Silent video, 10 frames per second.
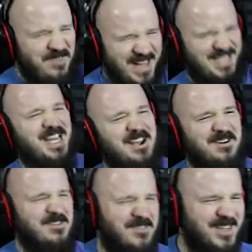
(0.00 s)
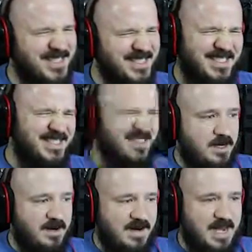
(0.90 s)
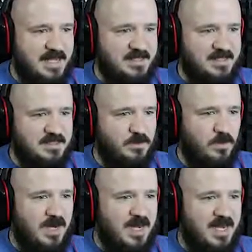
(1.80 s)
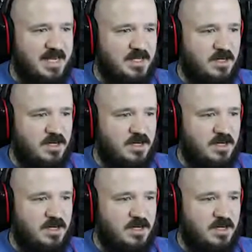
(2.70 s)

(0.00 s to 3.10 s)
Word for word: Fuck you. All right. Why?